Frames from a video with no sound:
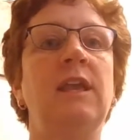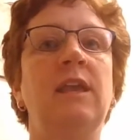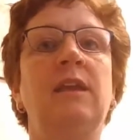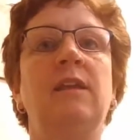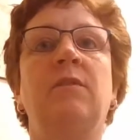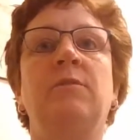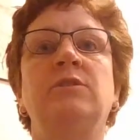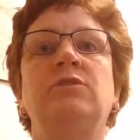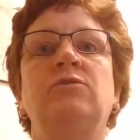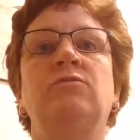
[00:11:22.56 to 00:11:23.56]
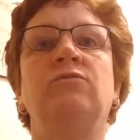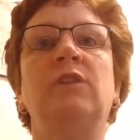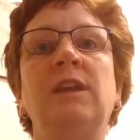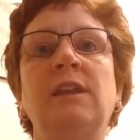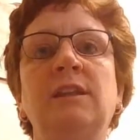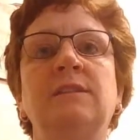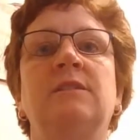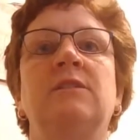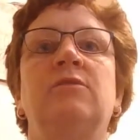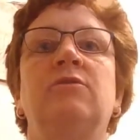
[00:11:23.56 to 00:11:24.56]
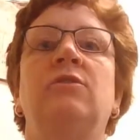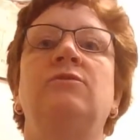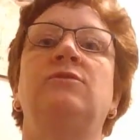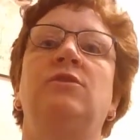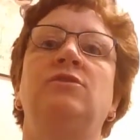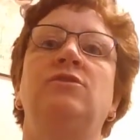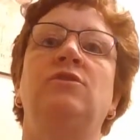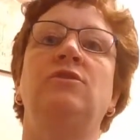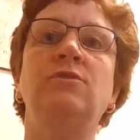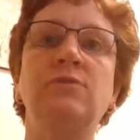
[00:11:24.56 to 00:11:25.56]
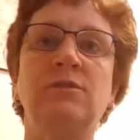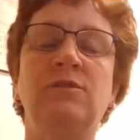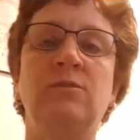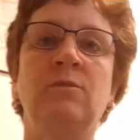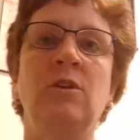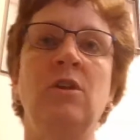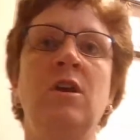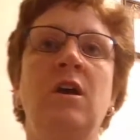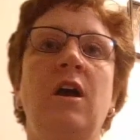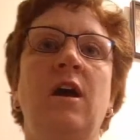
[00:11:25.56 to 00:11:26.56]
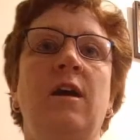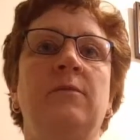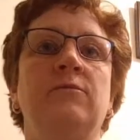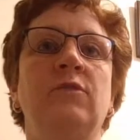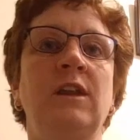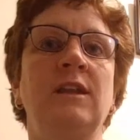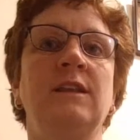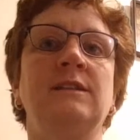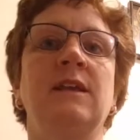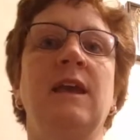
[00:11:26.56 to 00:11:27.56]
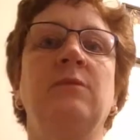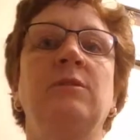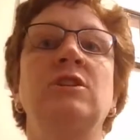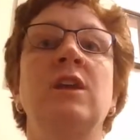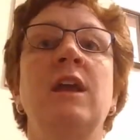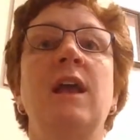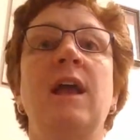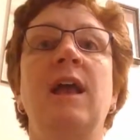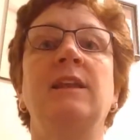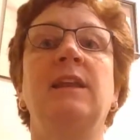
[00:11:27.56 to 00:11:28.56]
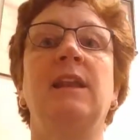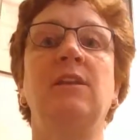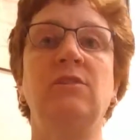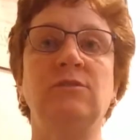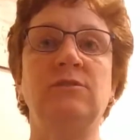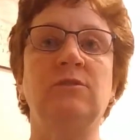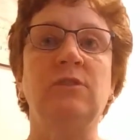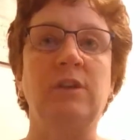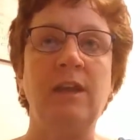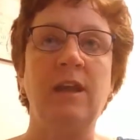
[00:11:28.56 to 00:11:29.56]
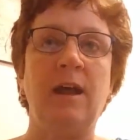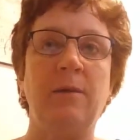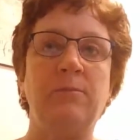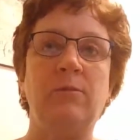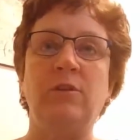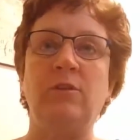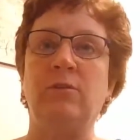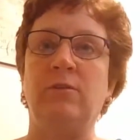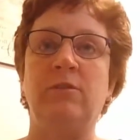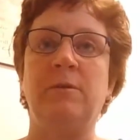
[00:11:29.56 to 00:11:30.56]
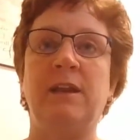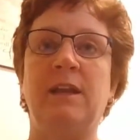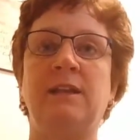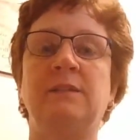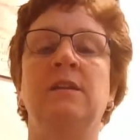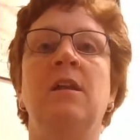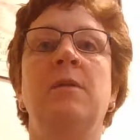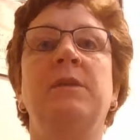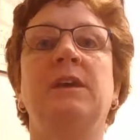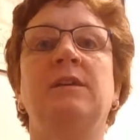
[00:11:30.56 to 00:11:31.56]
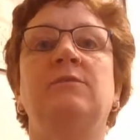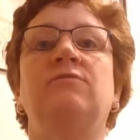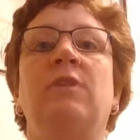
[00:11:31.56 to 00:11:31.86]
reading these clinical notes so that you're used to reading this language and getting used to looking it up when you don't know what it is, because